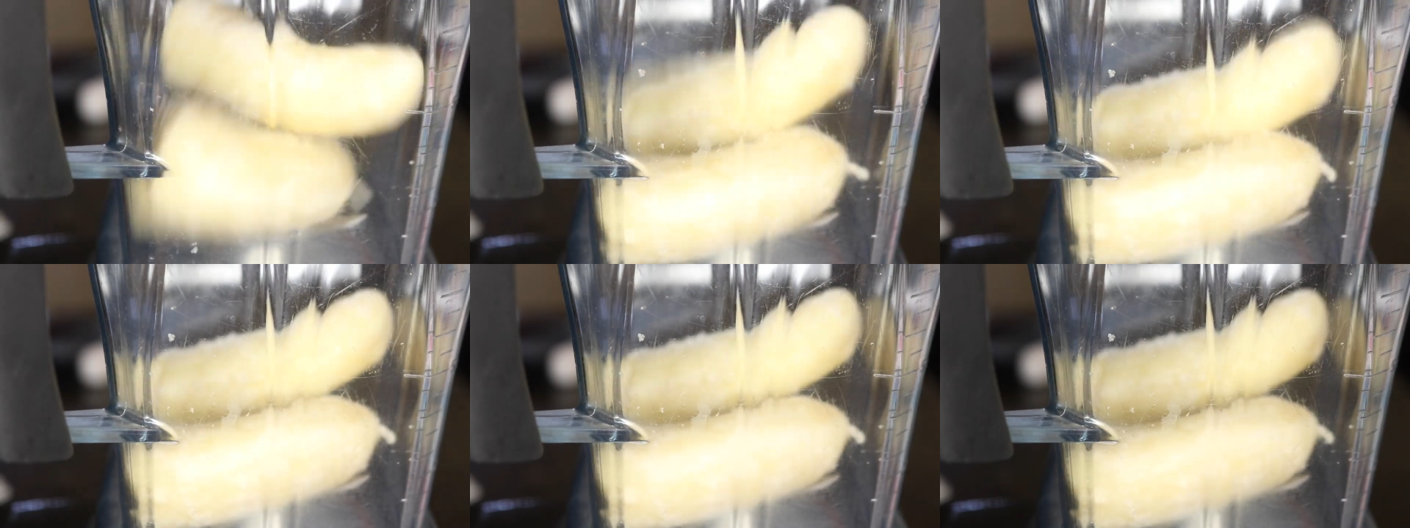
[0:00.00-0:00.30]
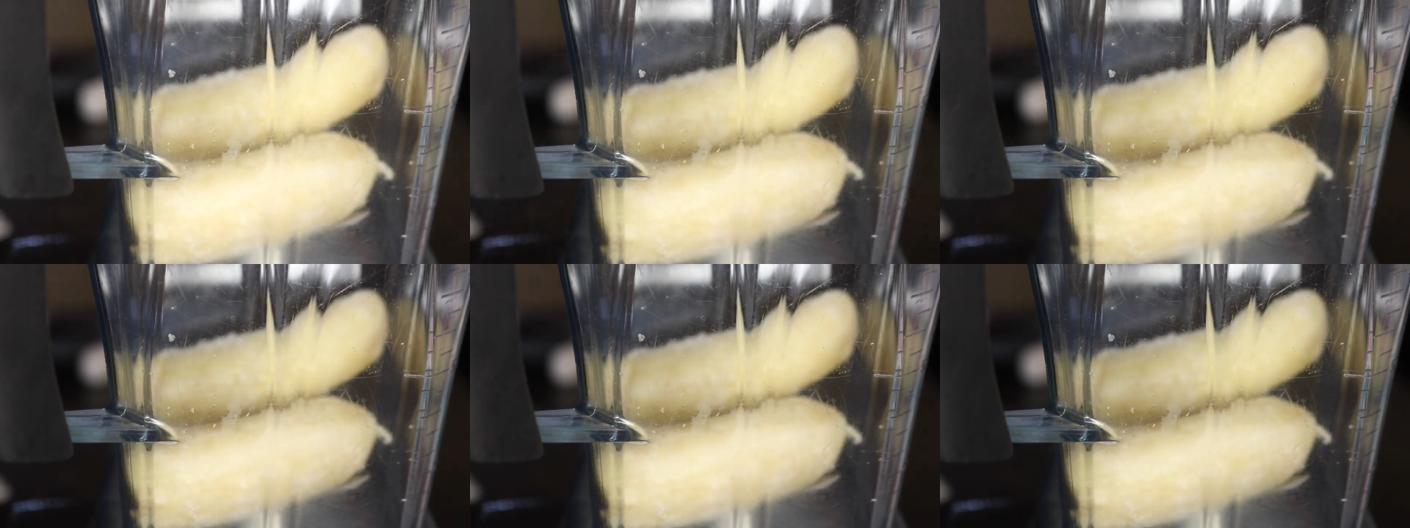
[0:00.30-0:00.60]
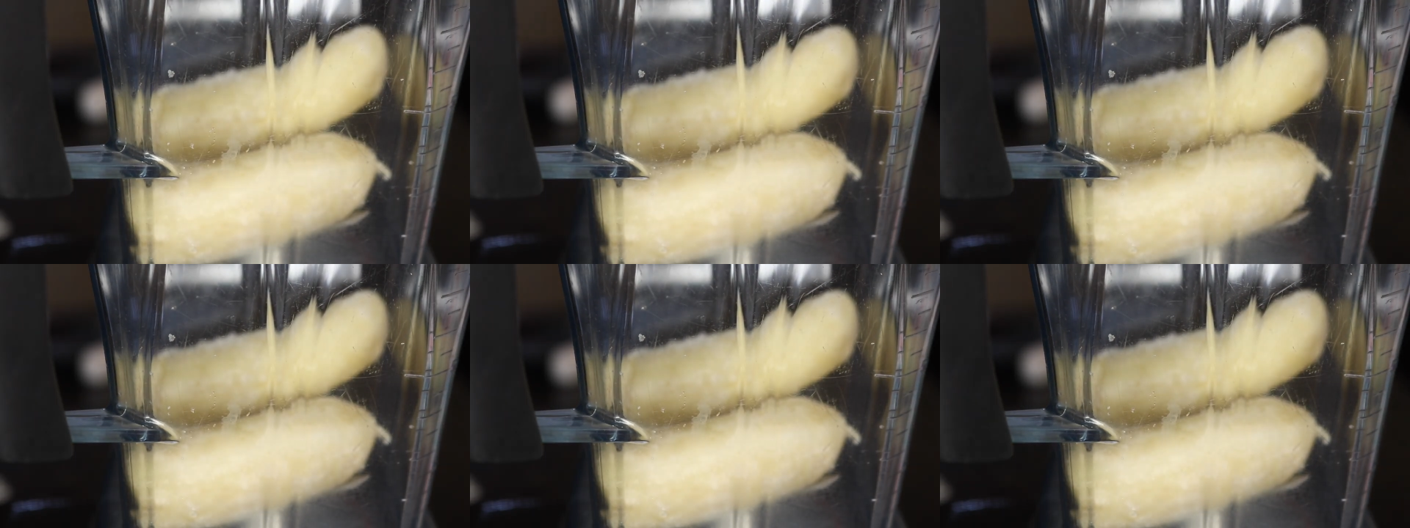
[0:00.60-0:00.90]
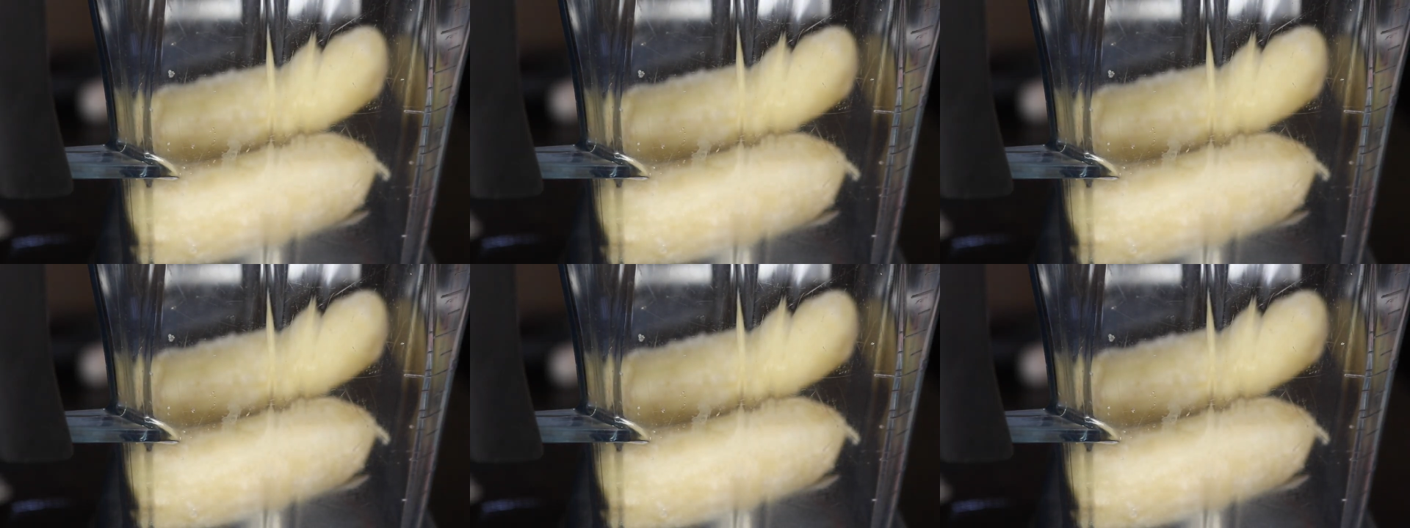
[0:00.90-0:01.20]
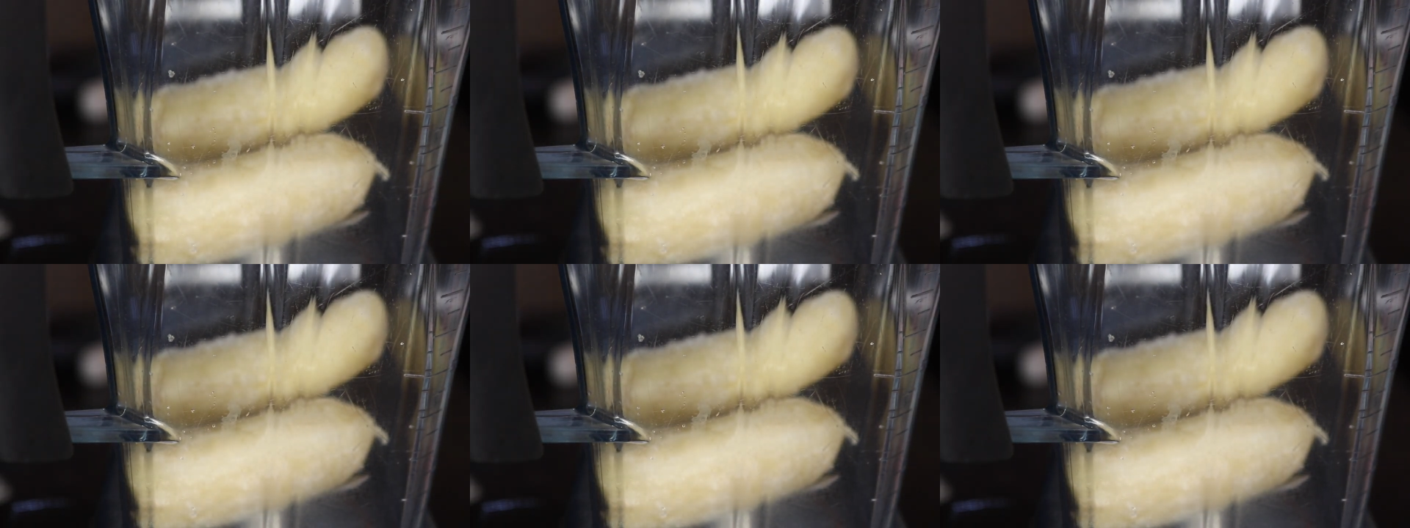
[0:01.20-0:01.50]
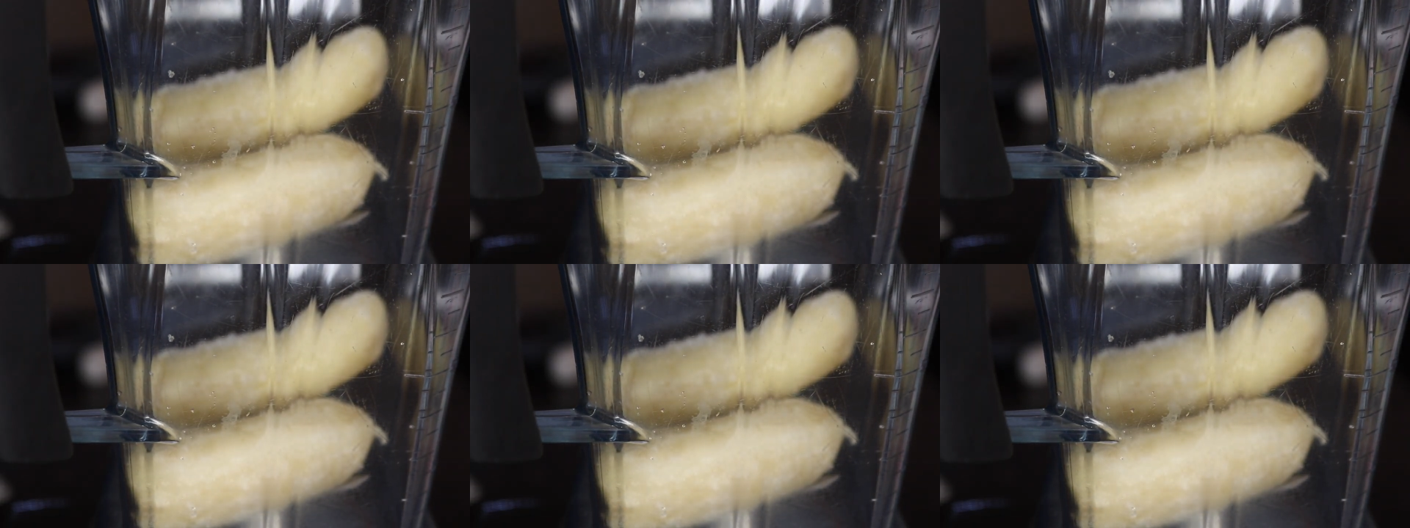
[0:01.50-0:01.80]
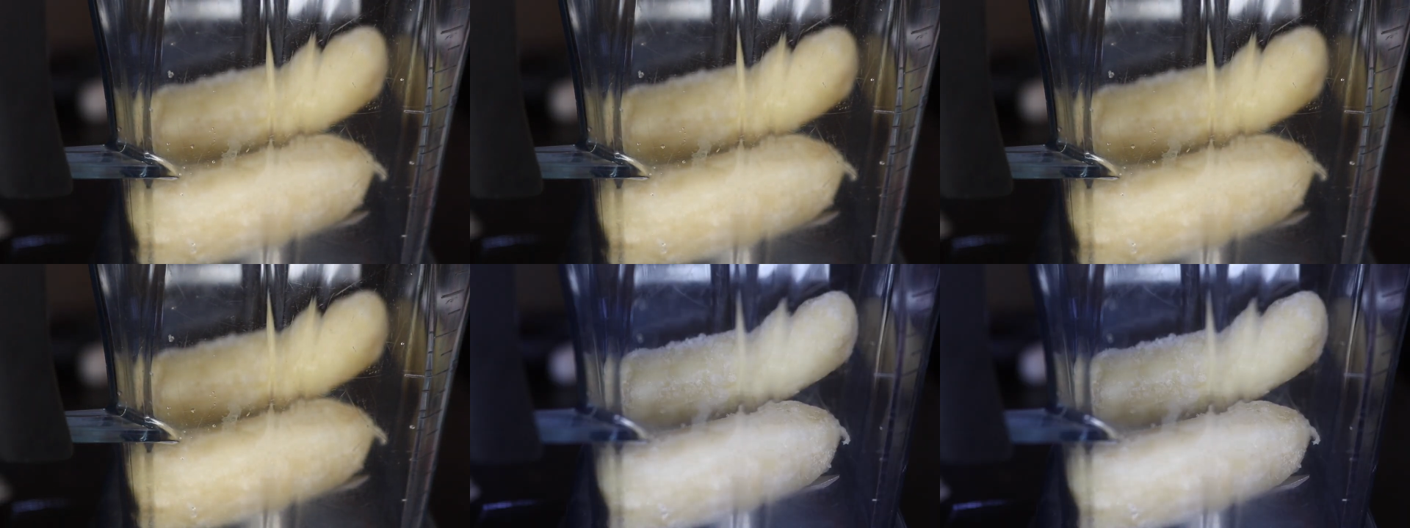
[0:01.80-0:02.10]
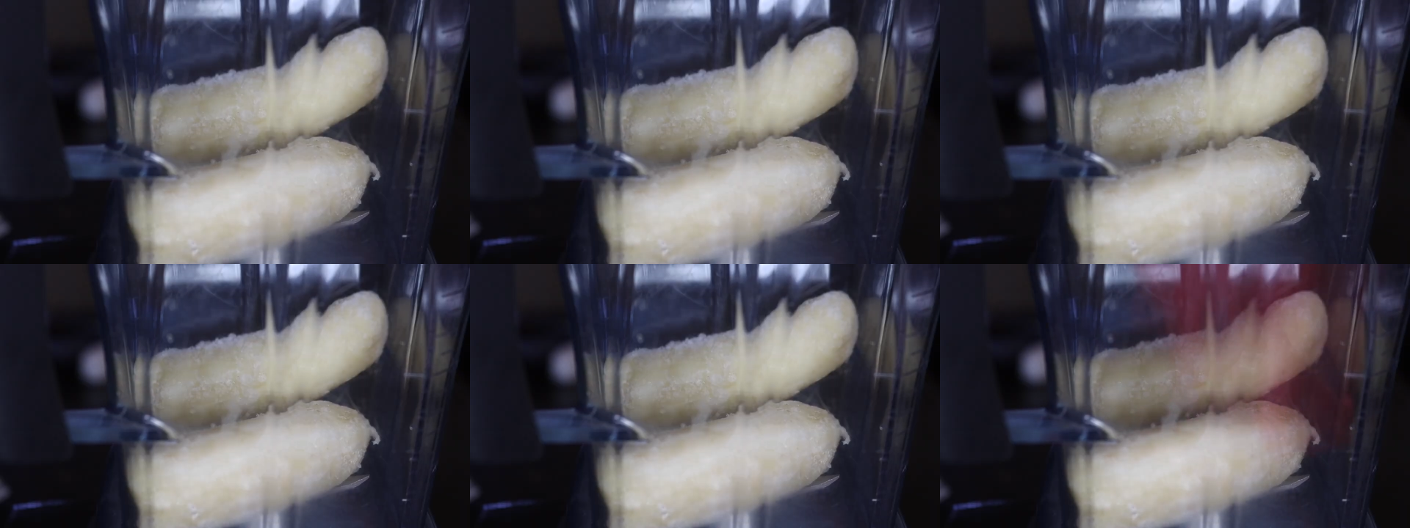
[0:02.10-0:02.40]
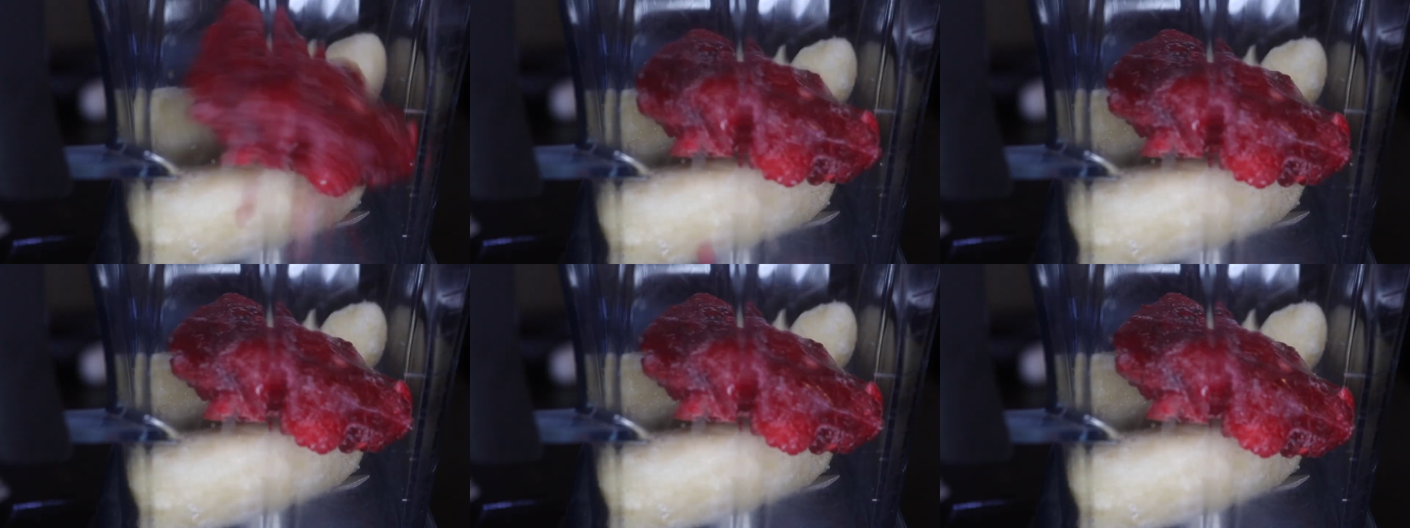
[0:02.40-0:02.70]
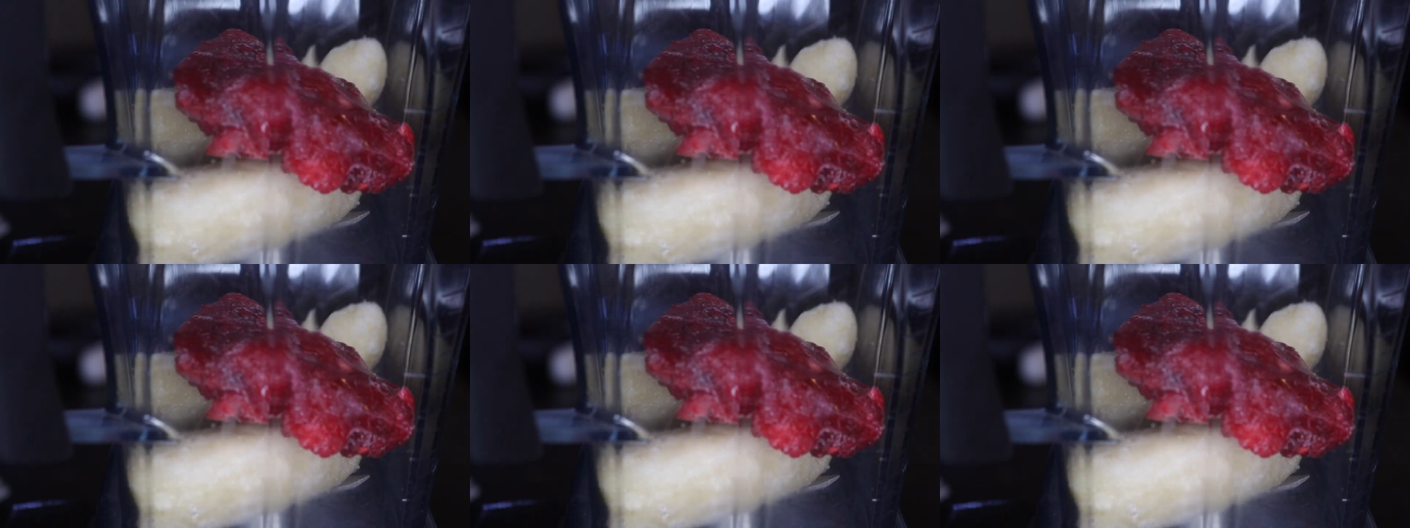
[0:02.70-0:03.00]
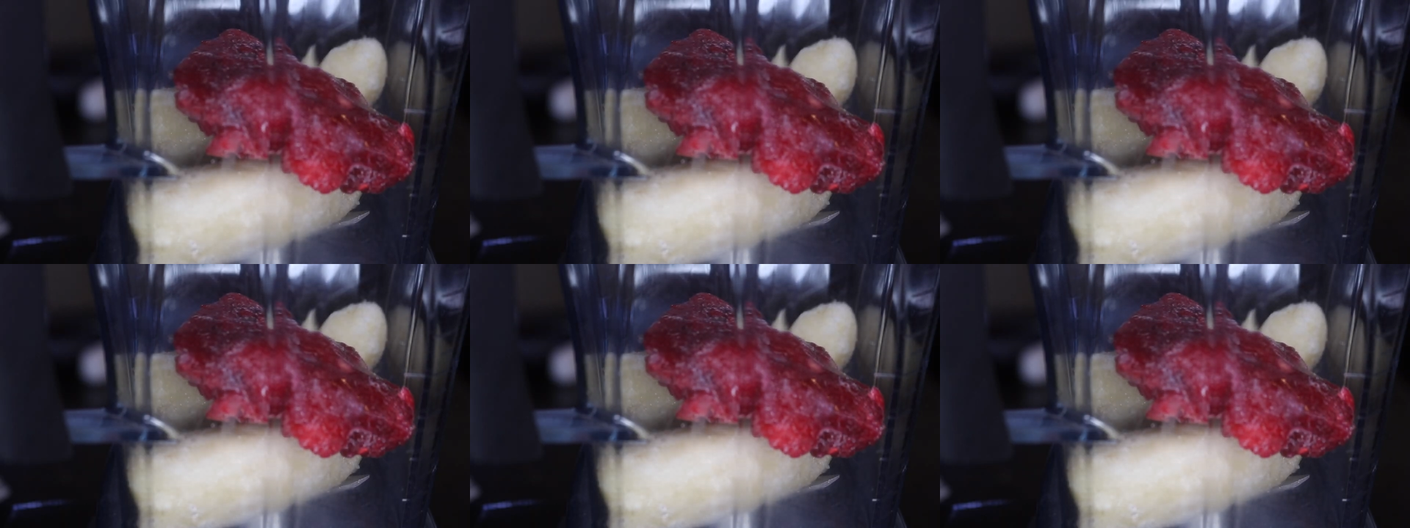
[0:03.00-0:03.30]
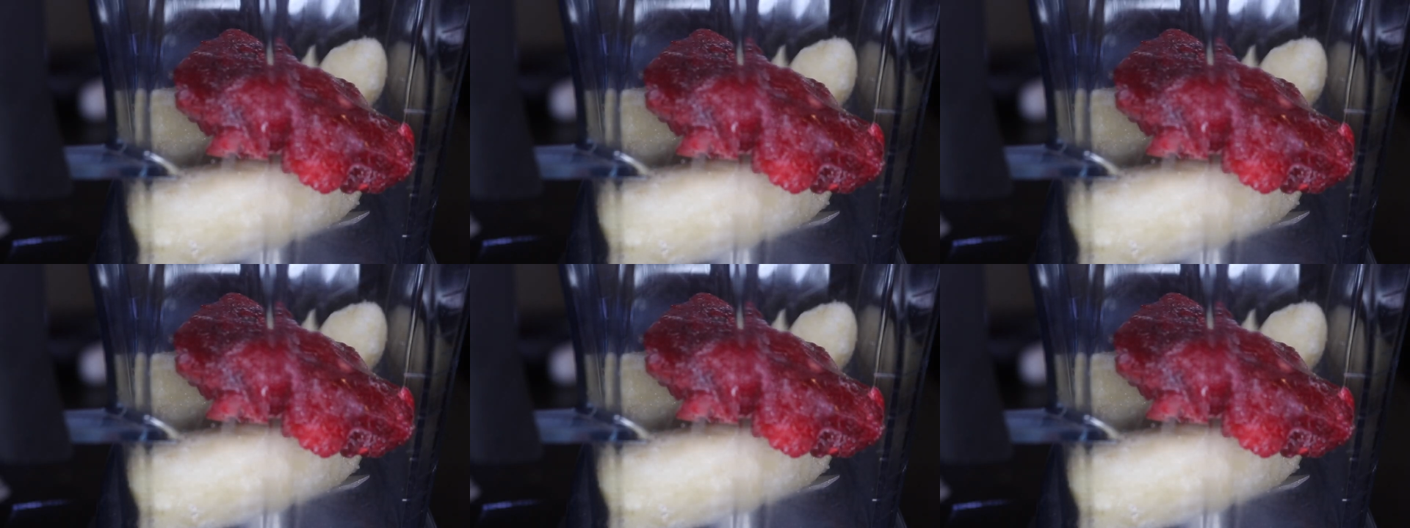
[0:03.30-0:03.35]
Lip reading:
[unreadable: no face in view]